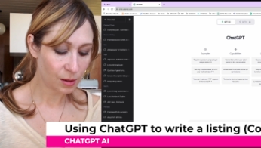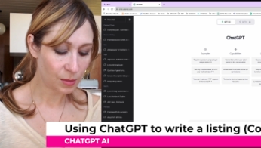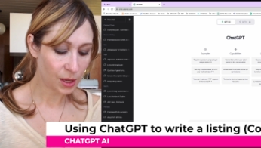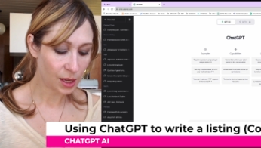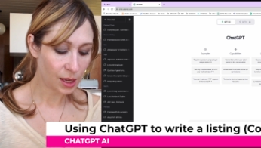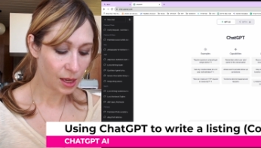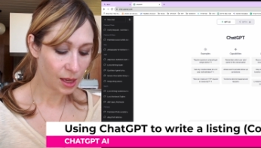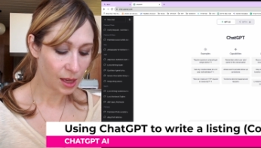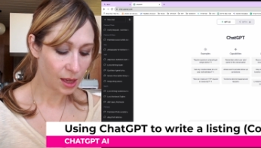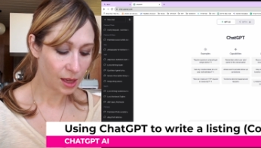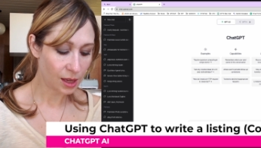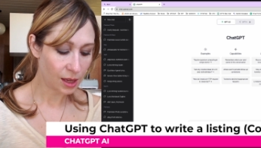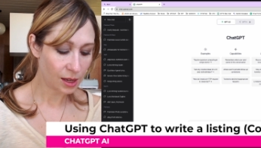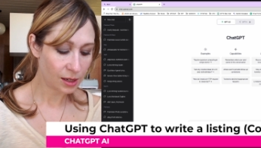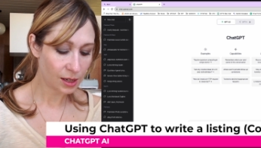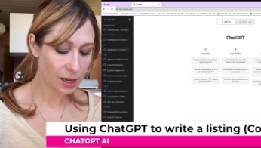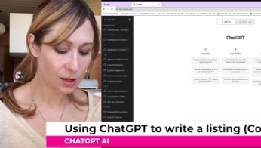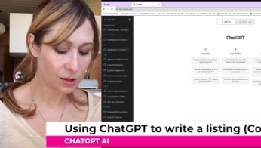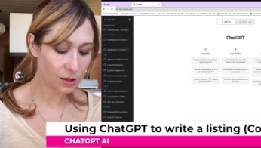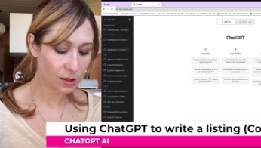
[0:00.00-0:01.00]
me
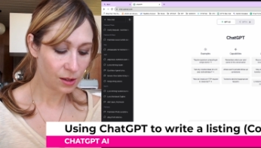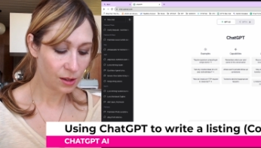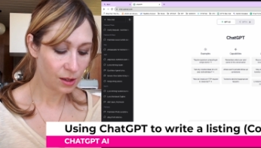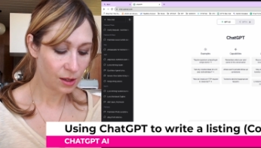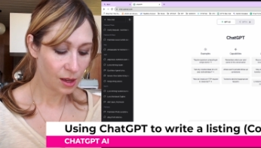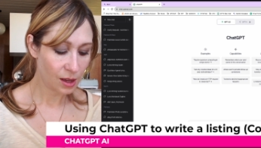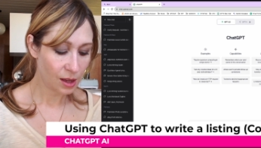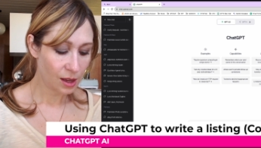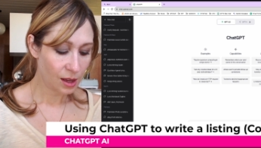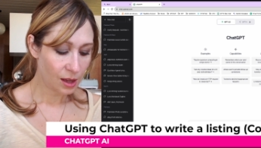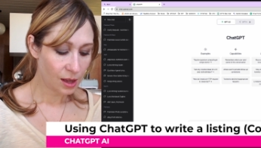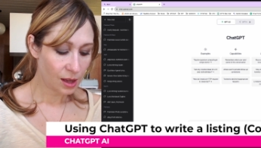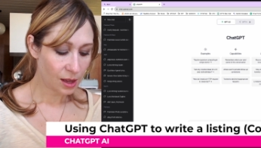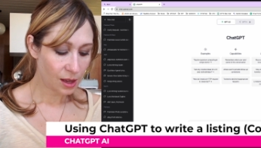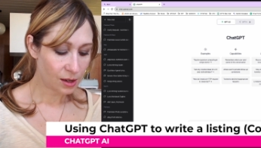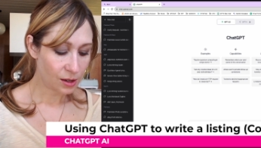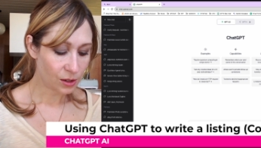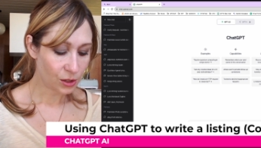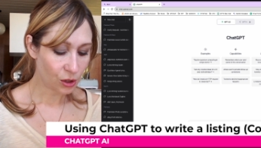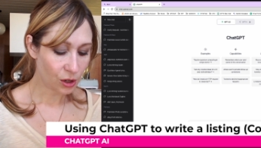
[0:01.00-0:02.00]
a title
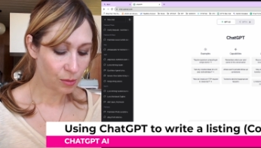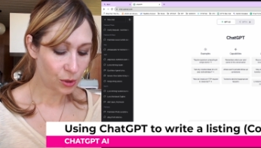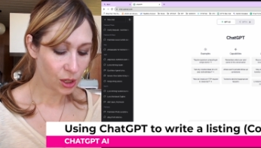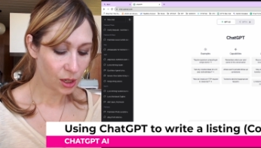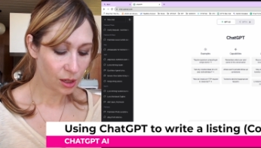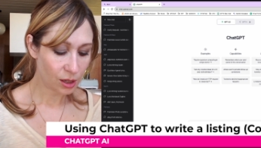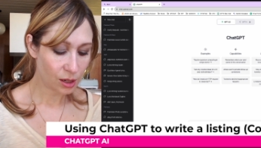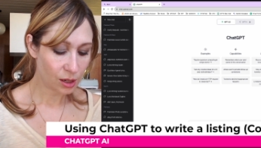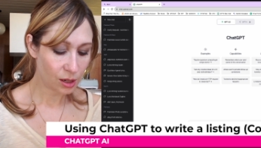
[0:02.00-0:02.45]
and description